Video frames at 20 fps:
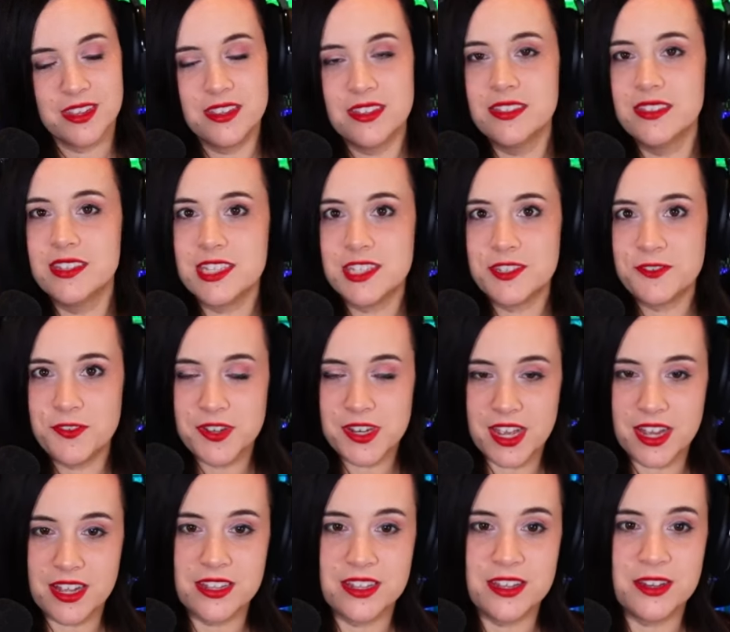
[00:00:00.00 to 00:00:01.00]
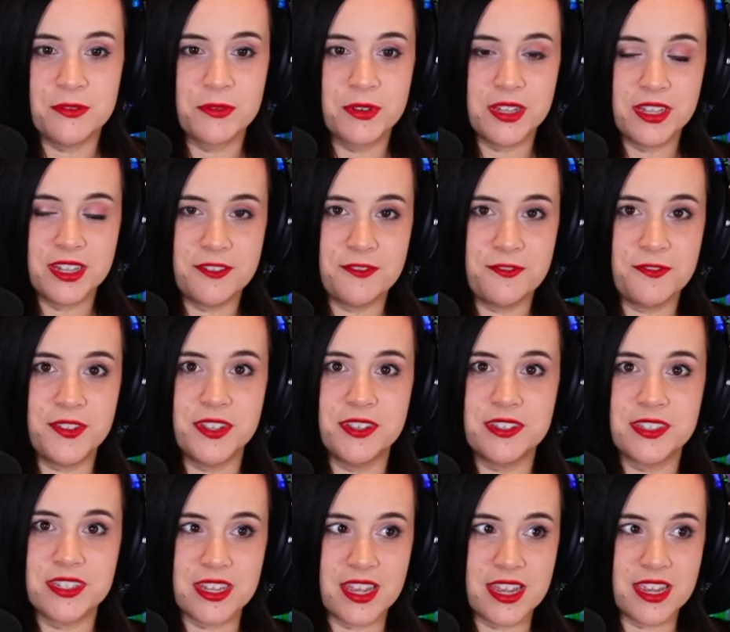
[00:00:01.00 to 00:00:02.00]
This finale really feels
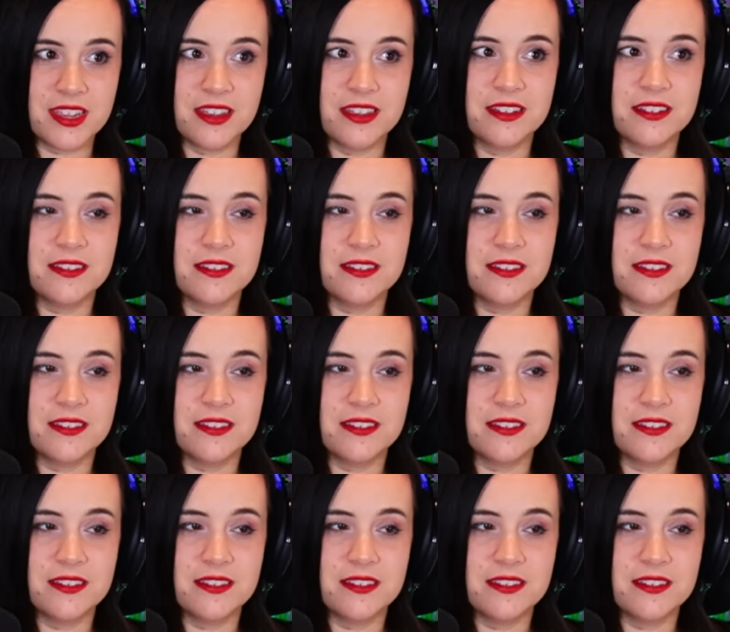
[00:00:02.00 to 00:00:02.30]
like,